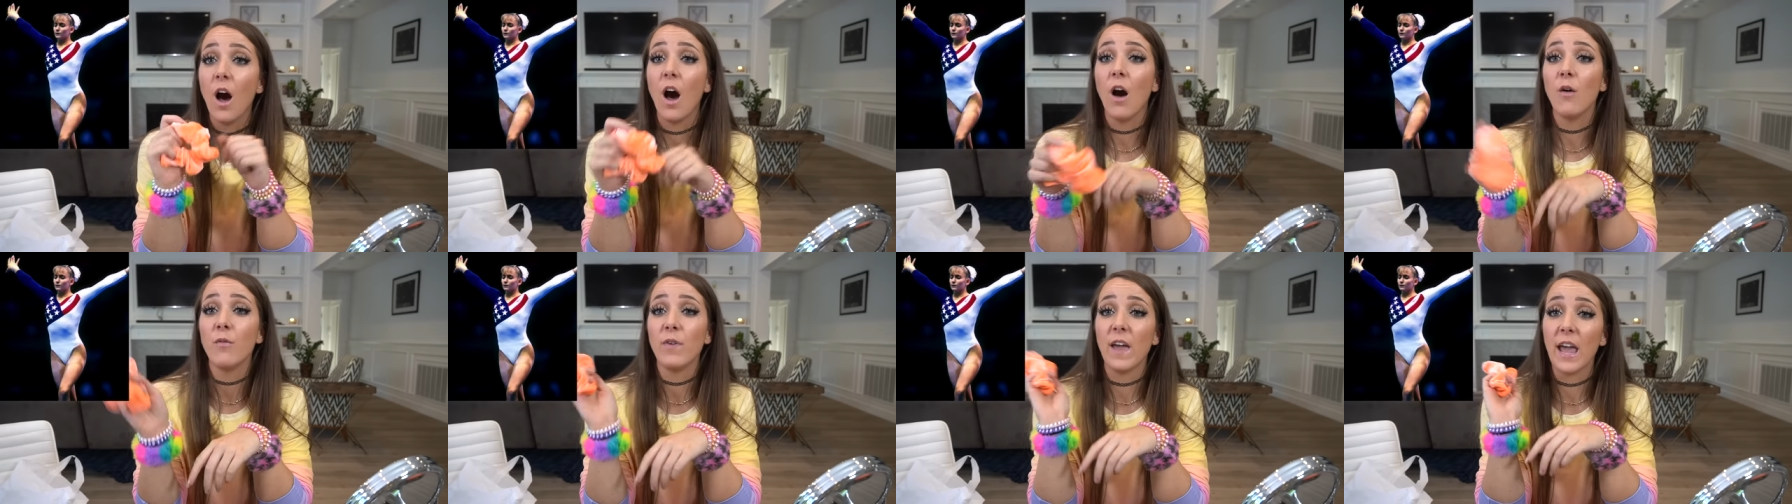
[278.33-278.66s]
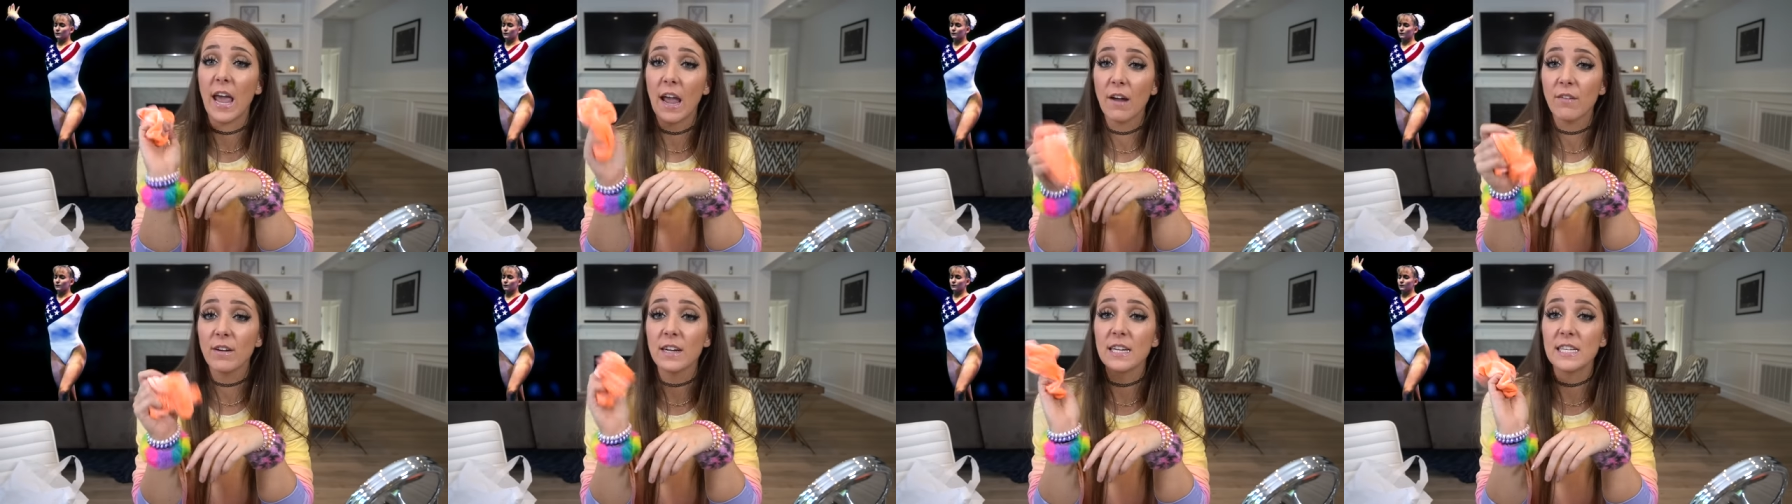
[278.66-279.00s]
of
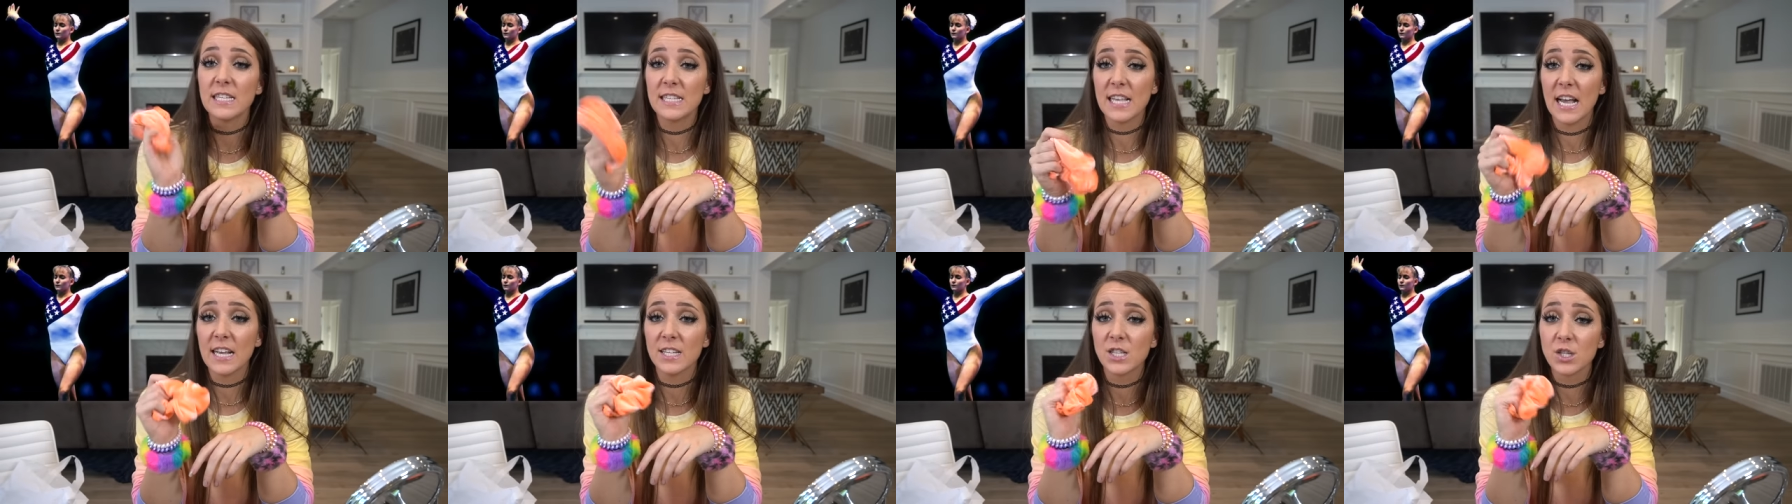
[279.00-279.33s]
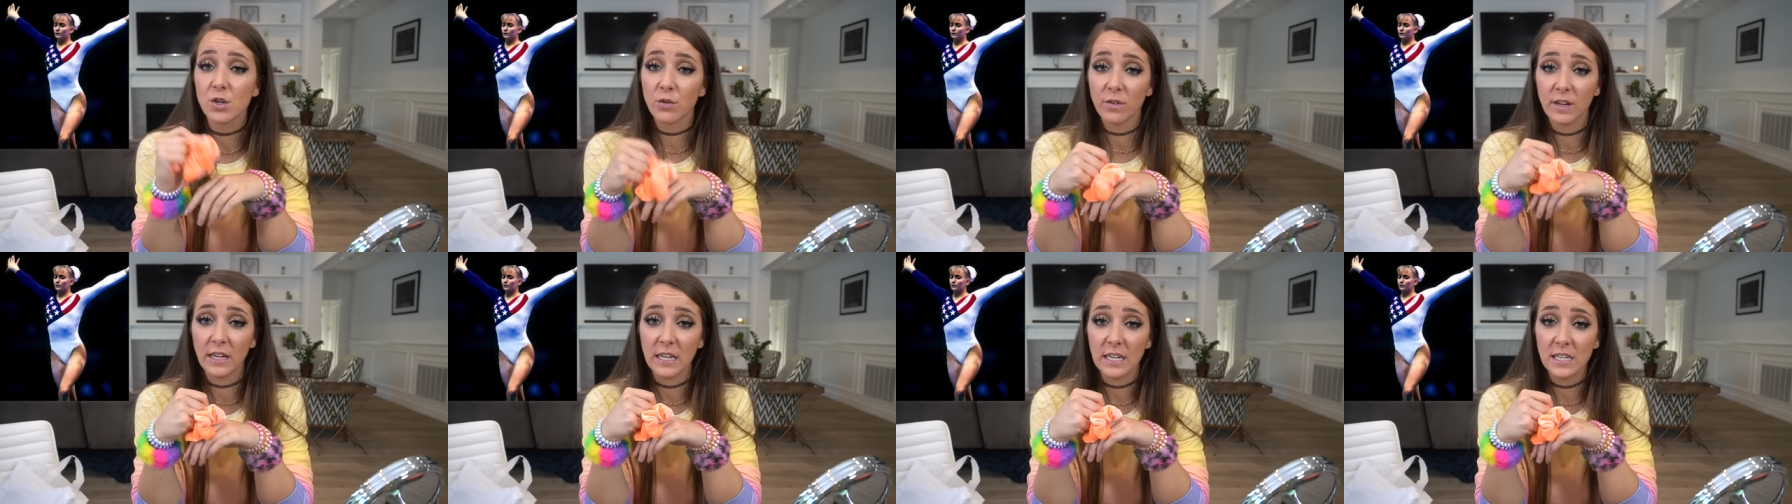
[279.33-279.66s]
hair
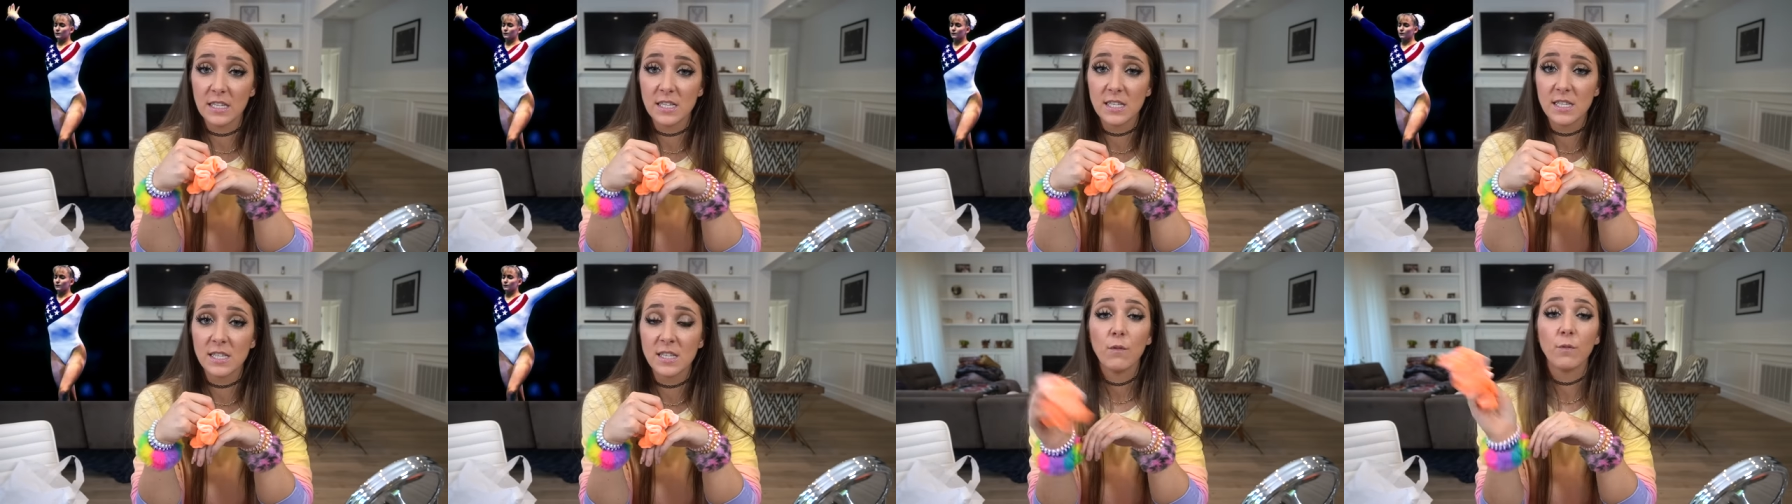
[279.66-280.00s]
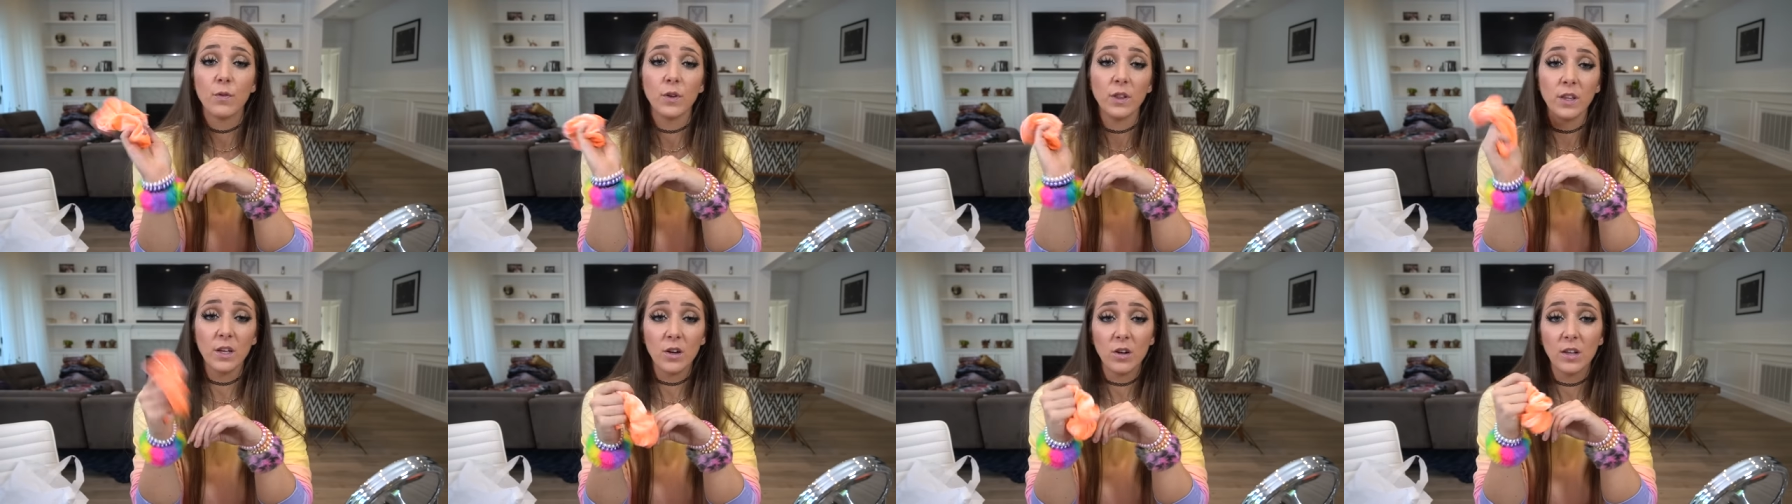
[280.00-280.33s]
accessories
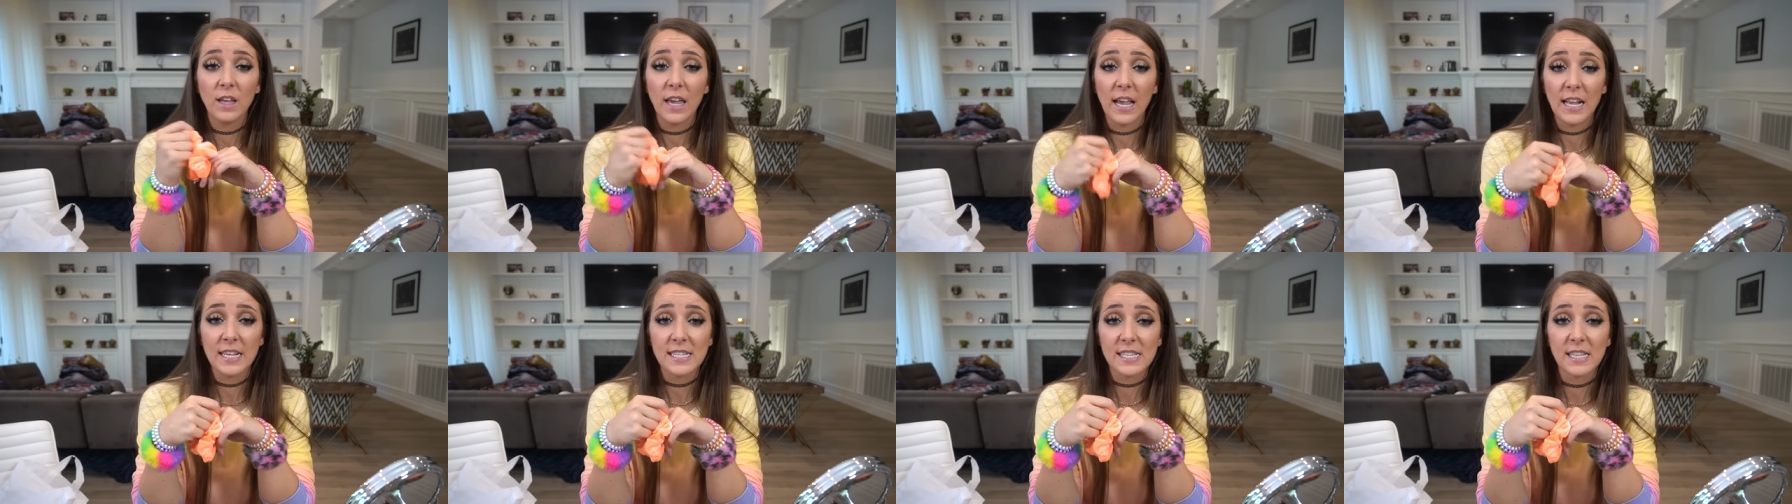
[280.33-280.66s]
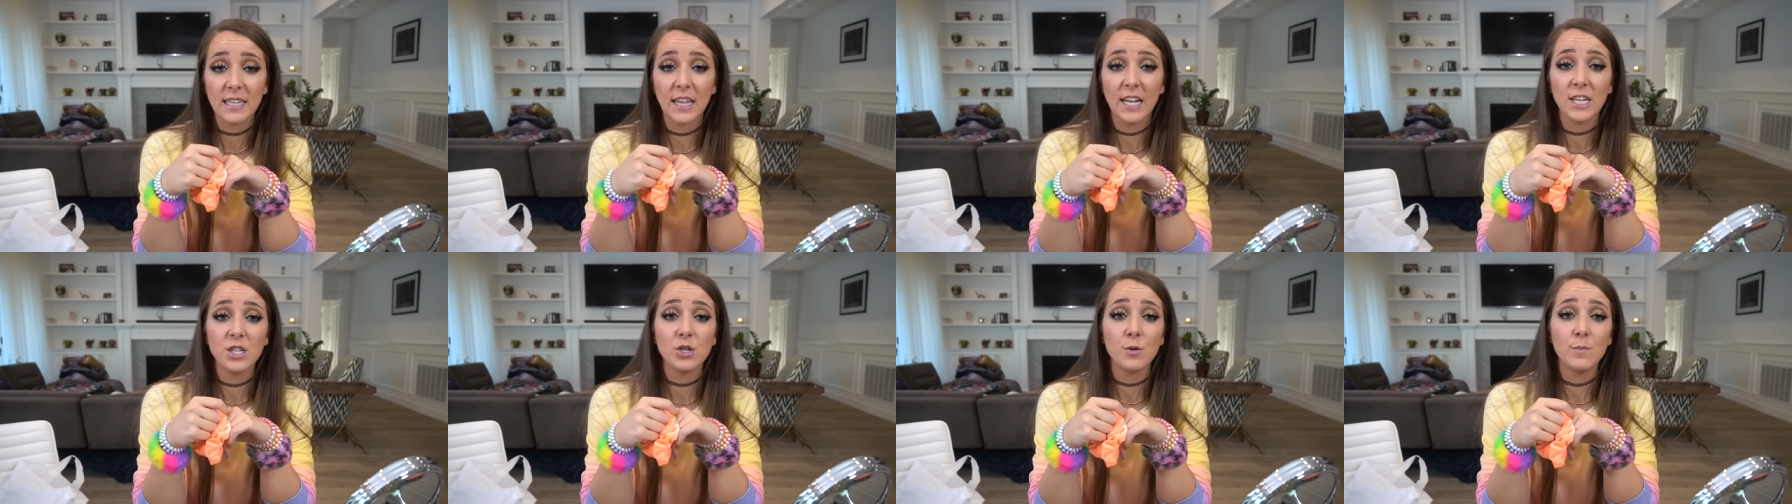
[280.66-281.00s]
for little kids
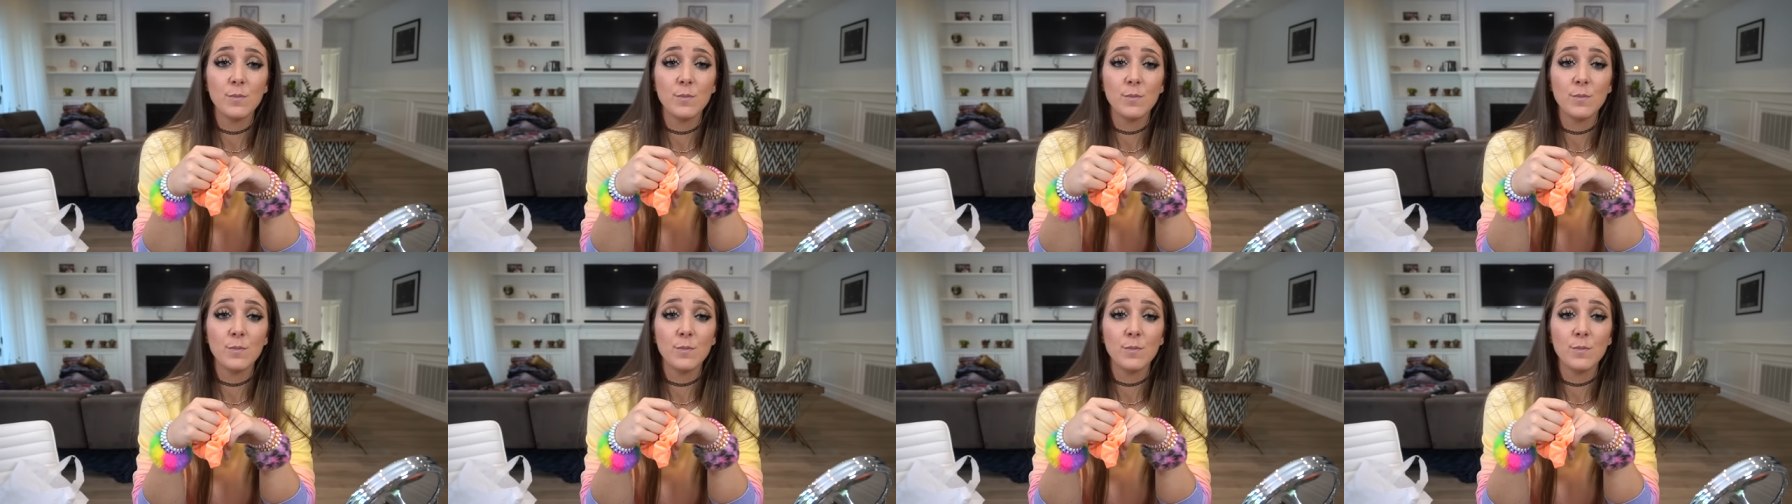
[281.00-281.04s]
that like